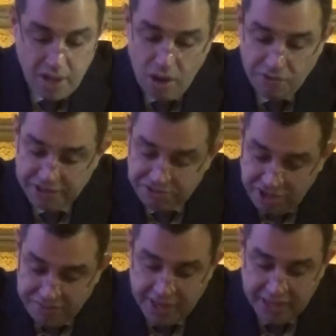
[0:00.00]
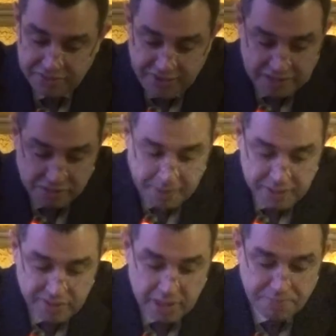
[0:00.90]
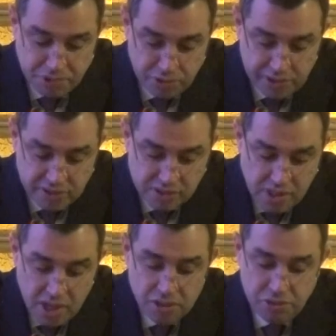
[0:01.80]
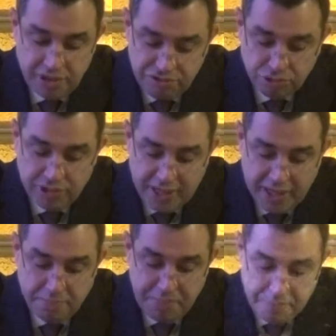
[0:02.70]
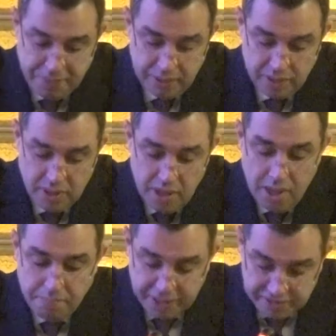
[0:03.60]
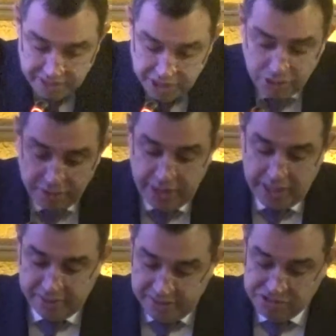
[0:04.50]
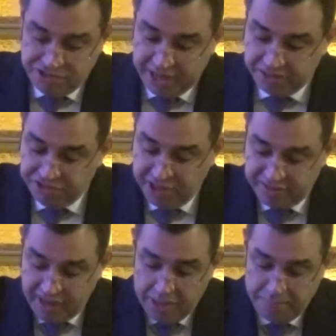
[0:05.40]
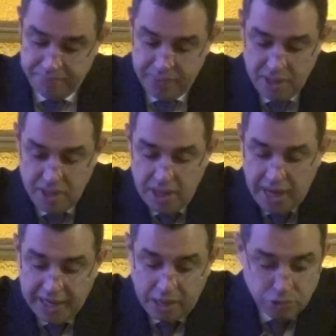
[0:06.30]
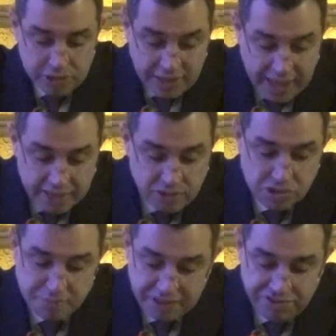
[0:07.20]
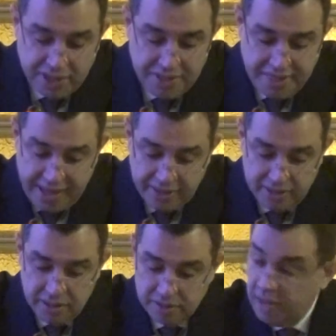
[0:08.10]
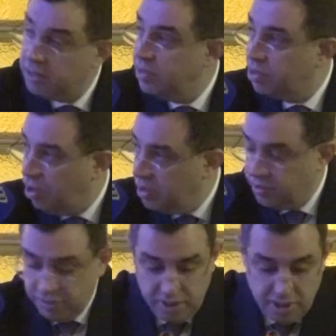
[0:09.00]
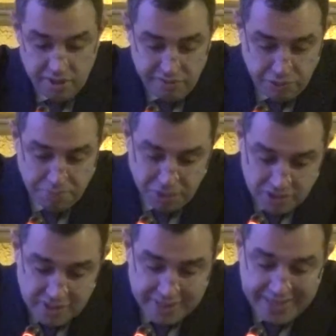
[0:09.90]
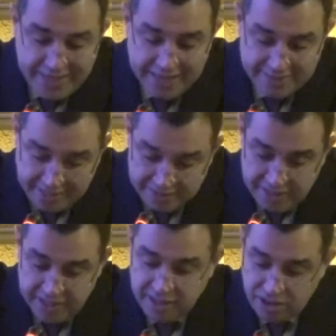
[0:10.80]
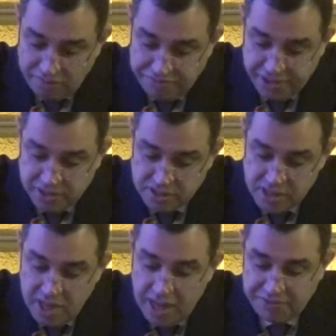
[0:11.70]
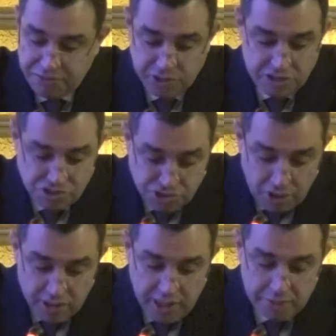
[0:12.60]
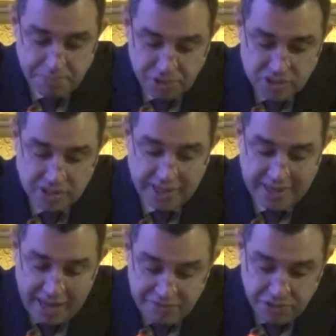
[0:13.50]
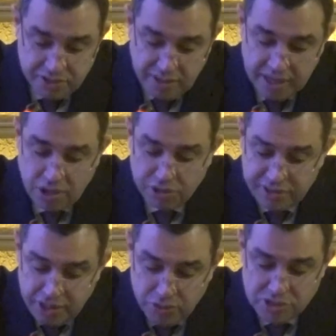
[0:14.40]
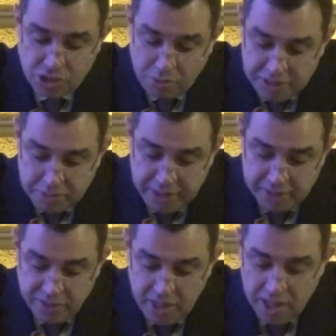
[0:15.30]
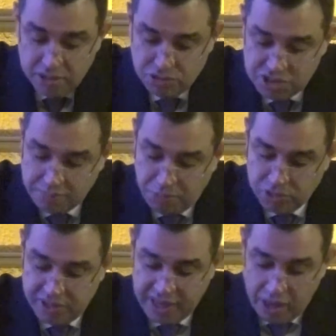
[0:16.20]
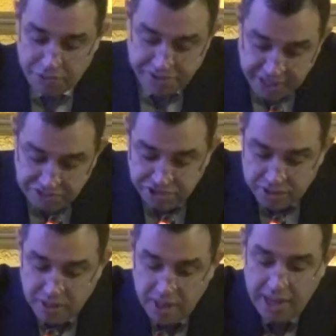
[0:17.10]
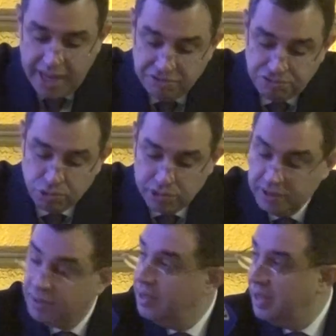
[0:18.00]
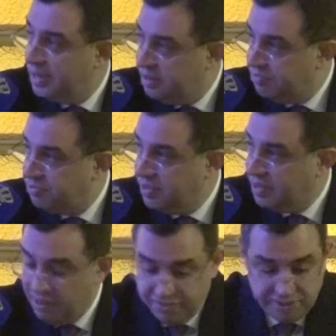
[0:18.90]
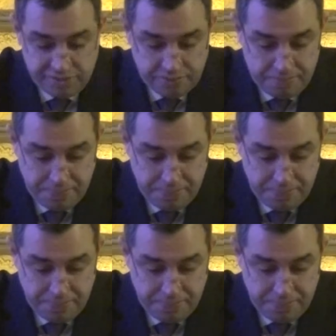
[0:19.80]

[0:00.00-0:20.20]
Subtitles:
of achieving advancement and progress to the Jordanian people, particularly at this challenging time. And I would like to specially thank Dr. Koller for personally attending the conference and for his strong and personal effort and continuous commitment to supporting our region and Jordan at different levels.